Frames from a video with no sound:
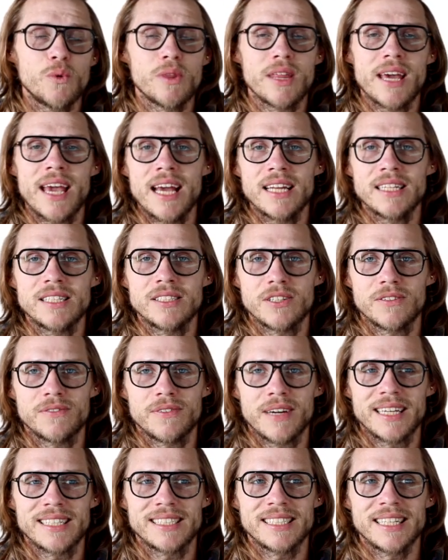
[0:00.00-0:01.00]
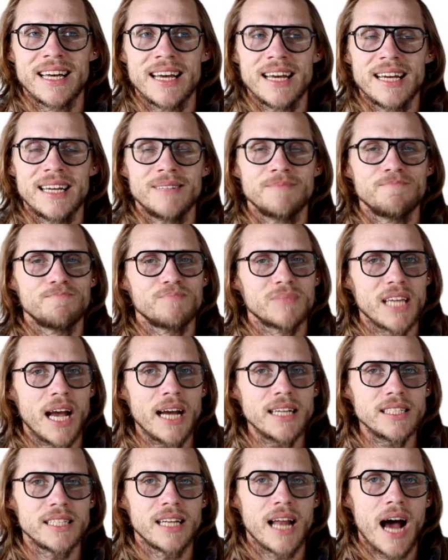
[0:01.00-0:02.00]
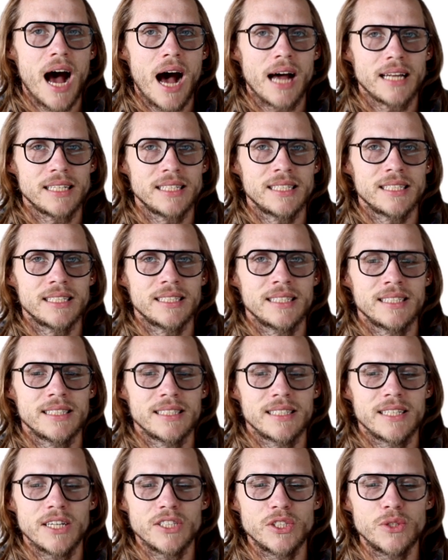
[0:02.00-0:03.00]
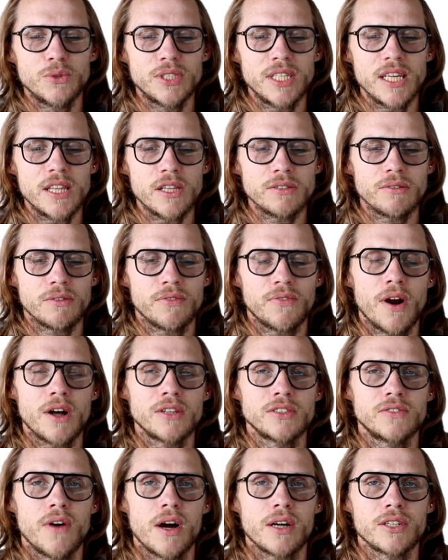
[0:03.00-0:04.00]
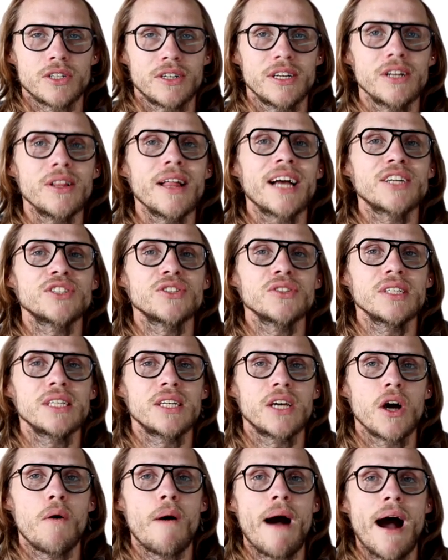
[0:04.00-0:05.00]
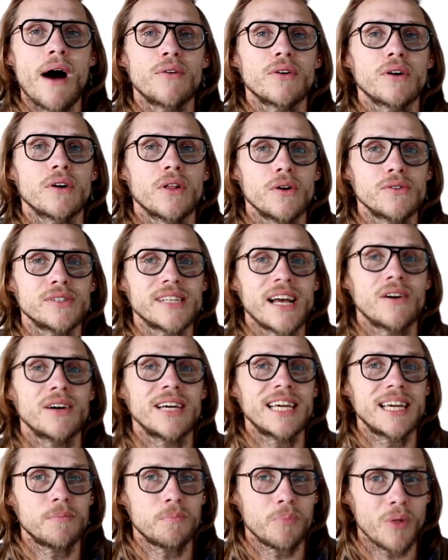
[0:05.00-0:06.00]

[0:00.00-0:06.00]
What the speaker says: with a hand in your face. It's kind of not. Because you see this with Franz Wagner. He'll actually go out, close out, and